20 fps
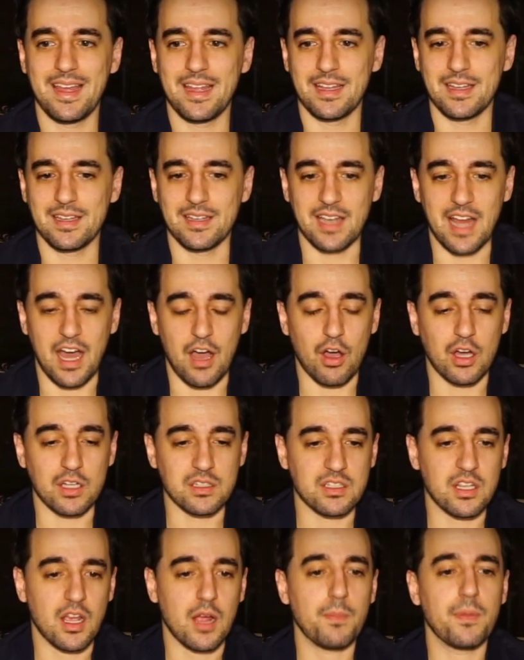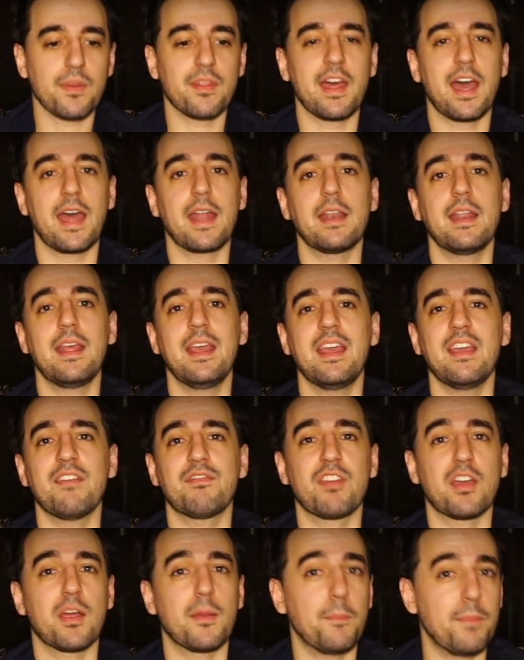Now, on top of that, if
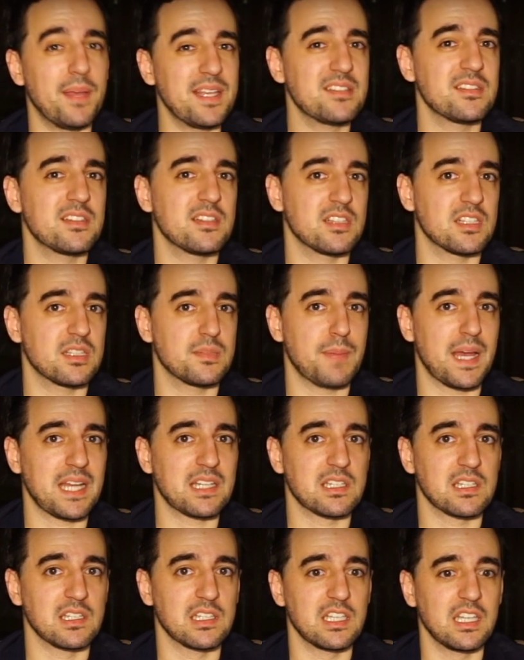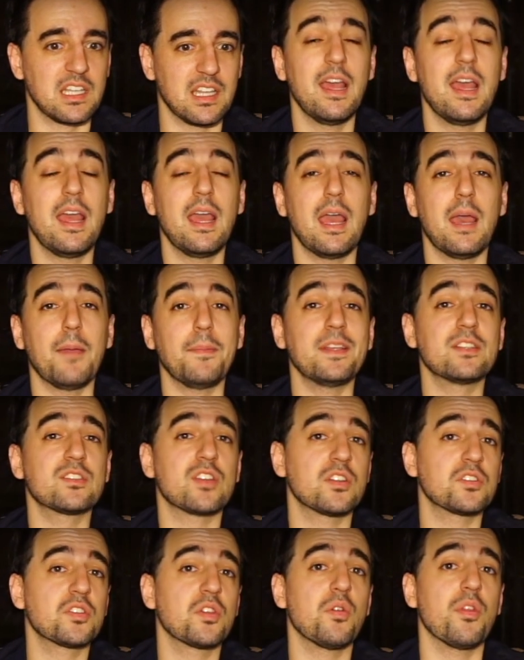they're a business especially, it means
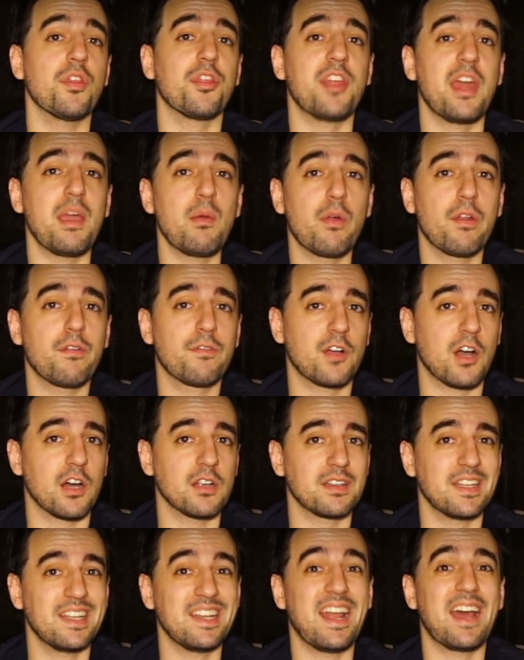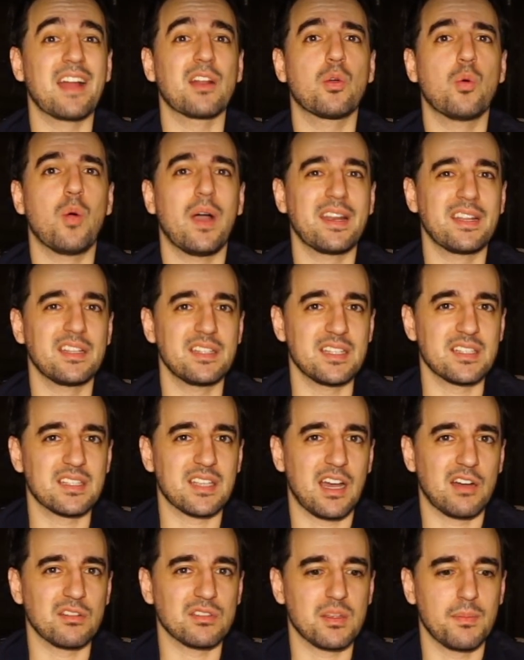also they would have gotten it at quite a
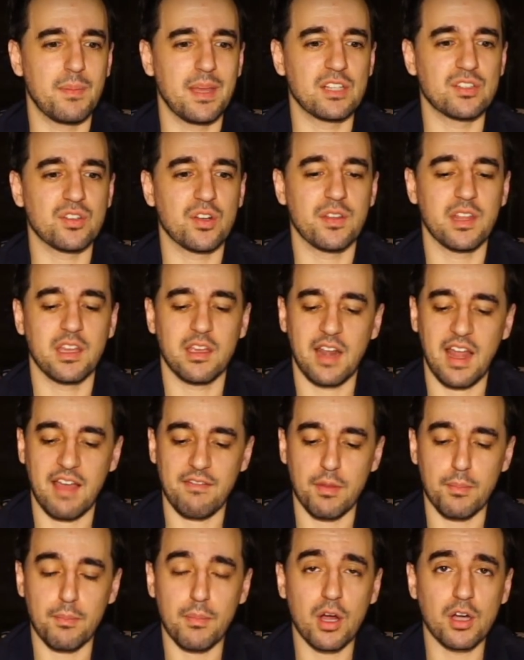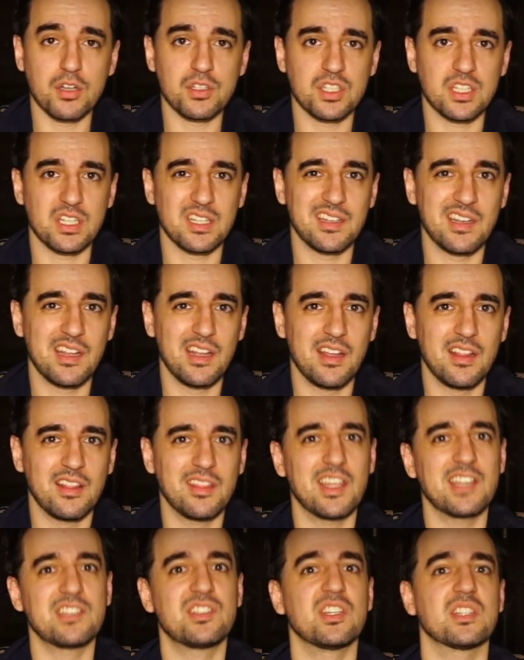discount to make sure they could have a margin
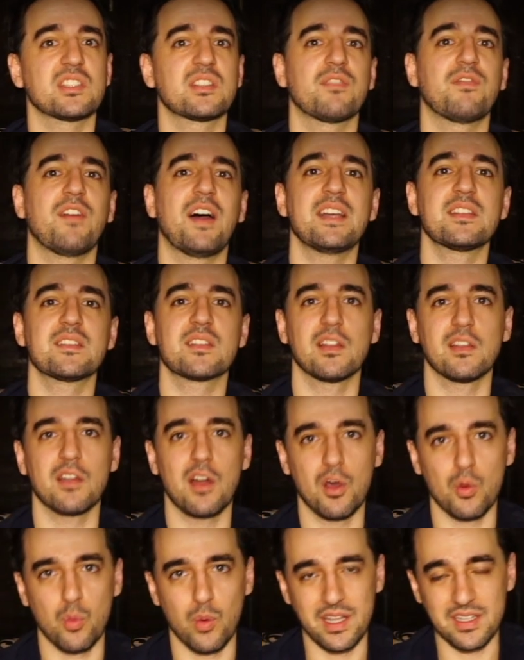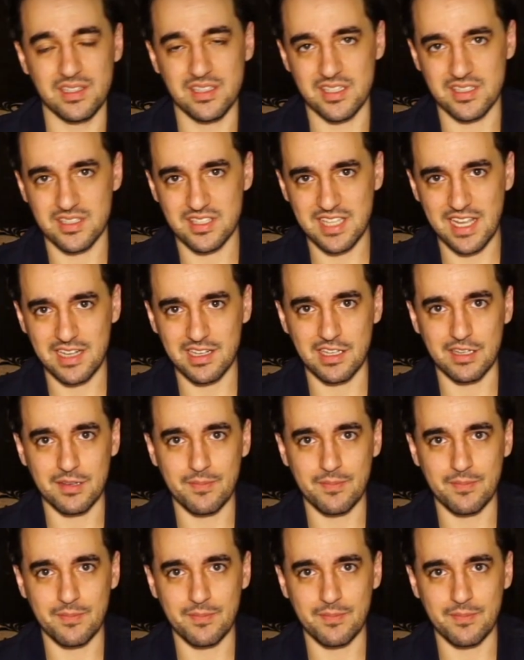that justifies the long wait to sell it.